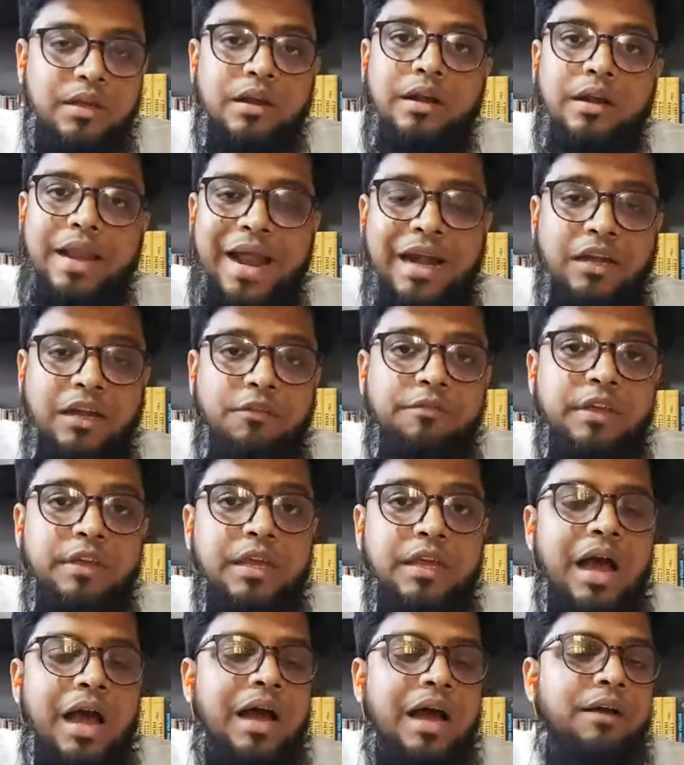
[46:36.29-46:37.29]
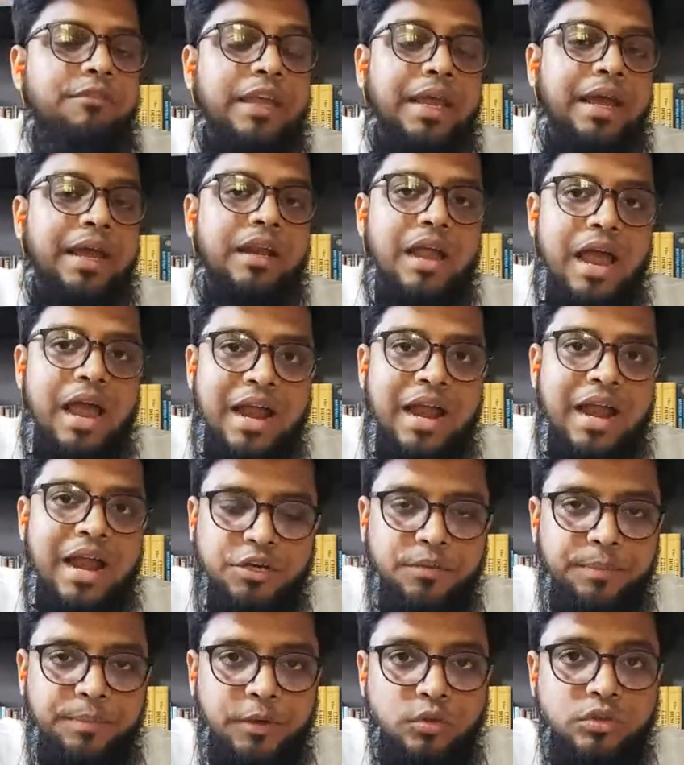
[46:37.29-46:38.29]
that we can
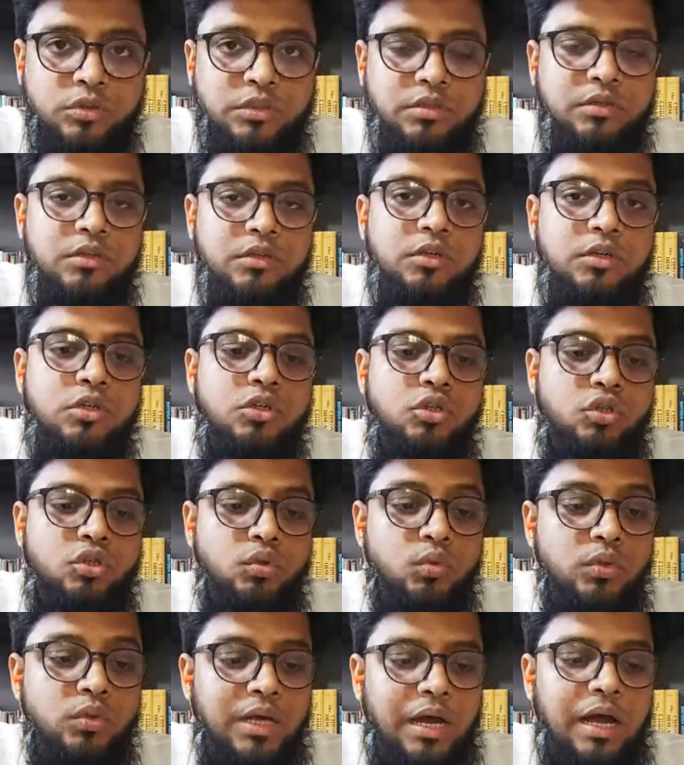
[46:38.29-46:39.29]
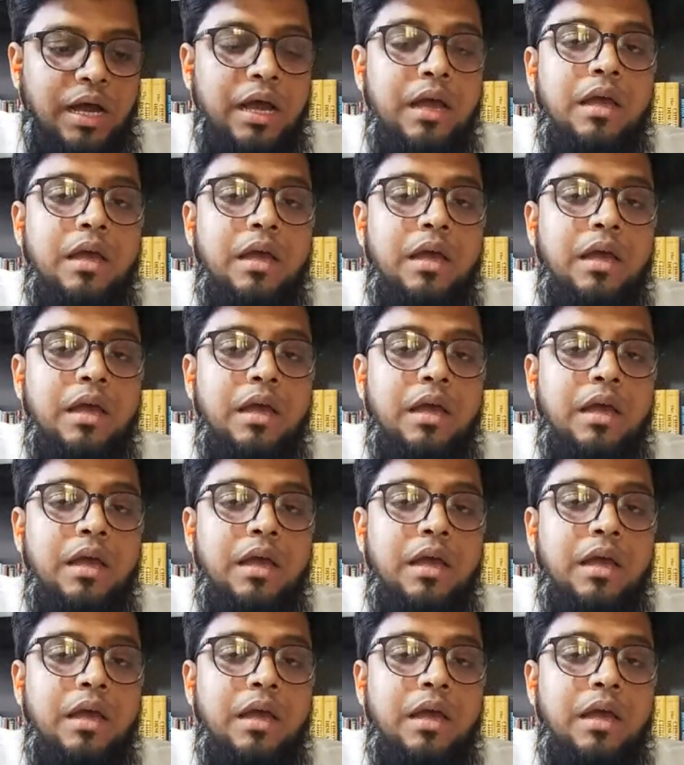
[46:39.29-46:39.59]
attribute to the